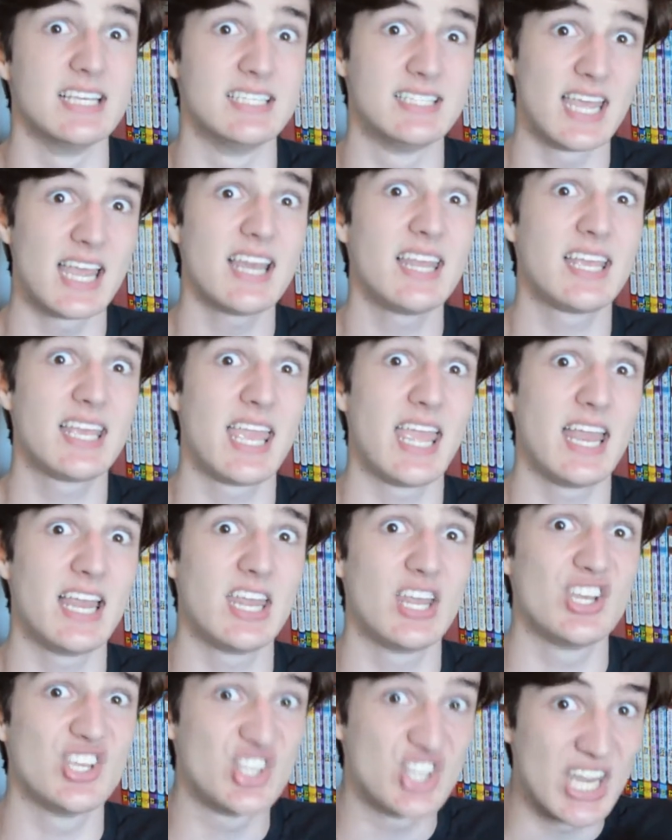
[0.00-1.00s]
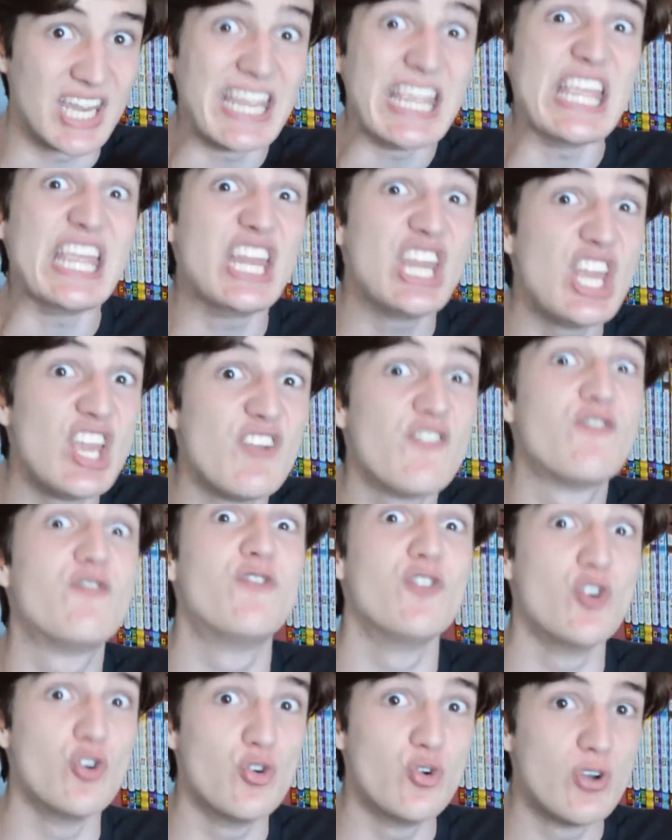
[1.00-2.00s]
dedicated to eating
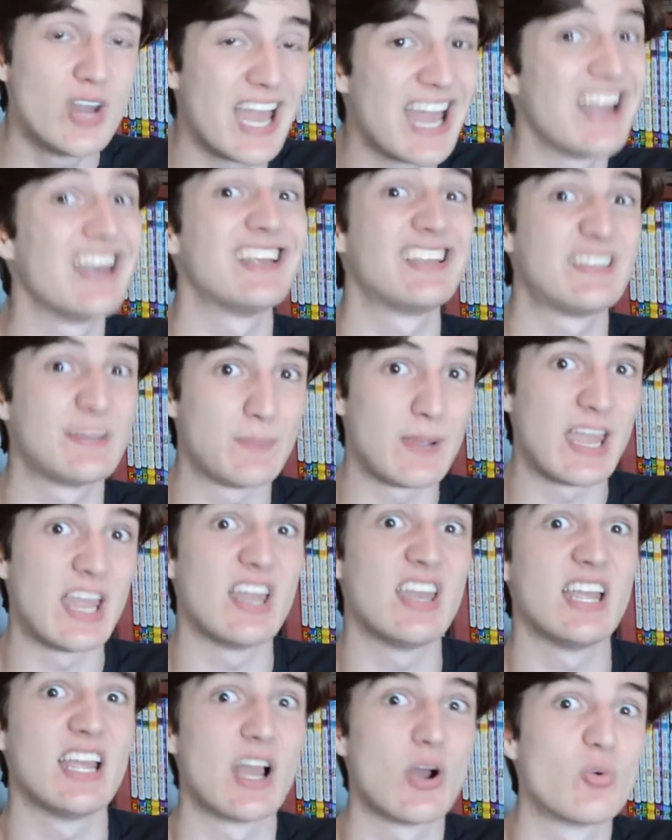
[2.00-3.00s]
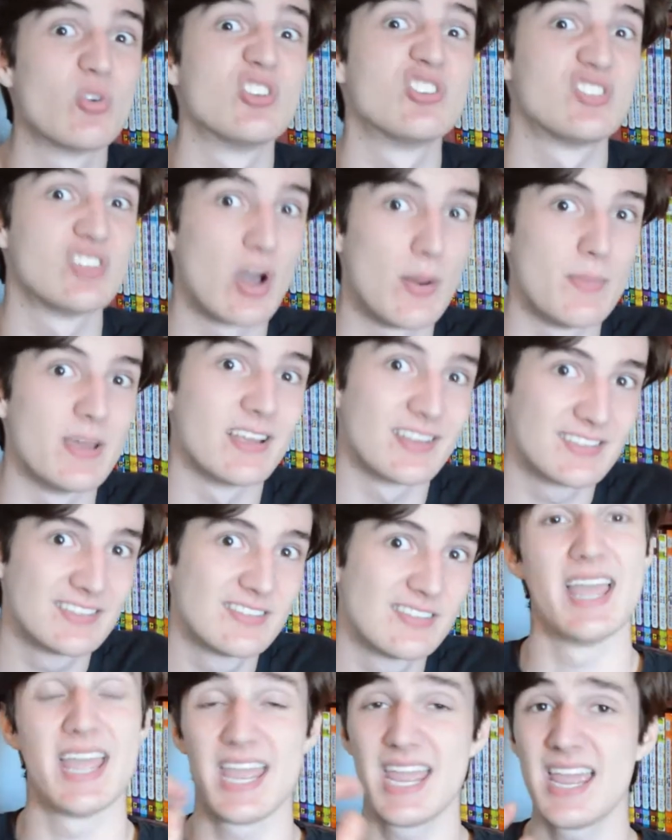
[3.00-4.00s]
food and expanding our
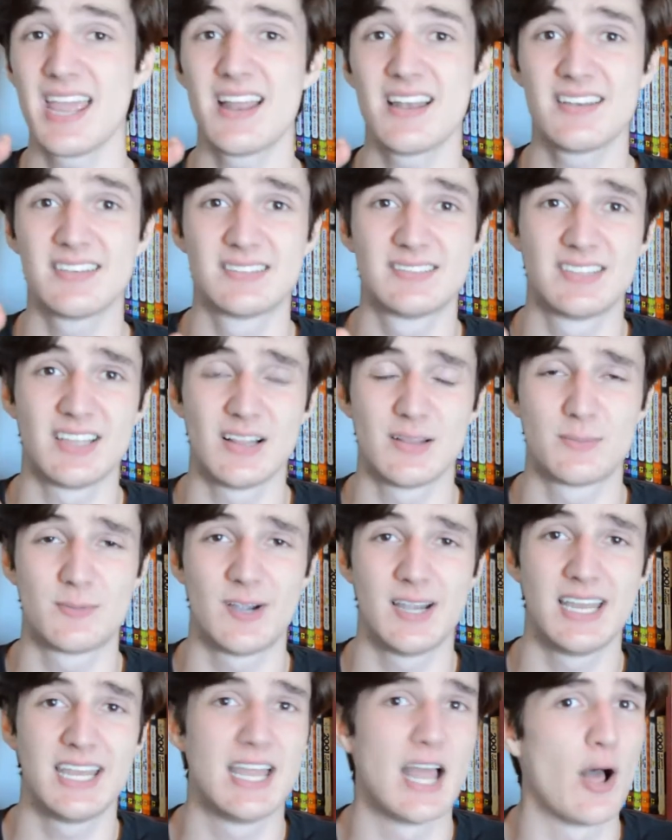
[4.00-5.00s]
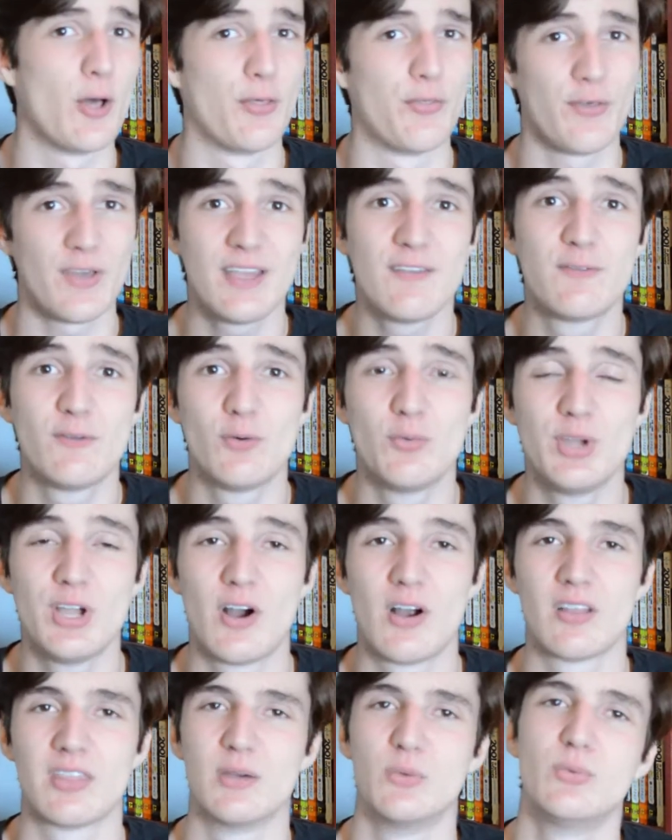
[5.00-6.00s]
stomachs, and celebrating how thankful we
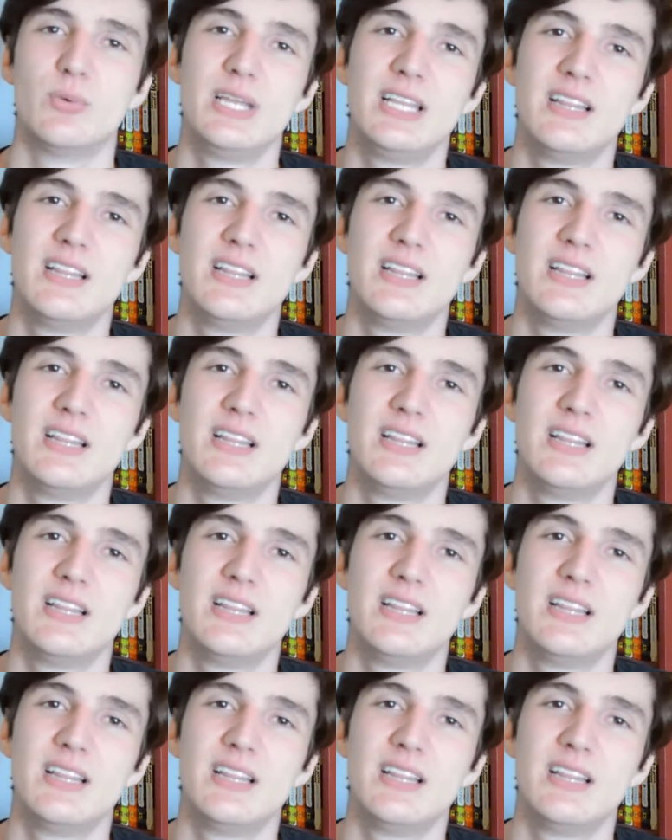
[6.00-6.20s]
are that we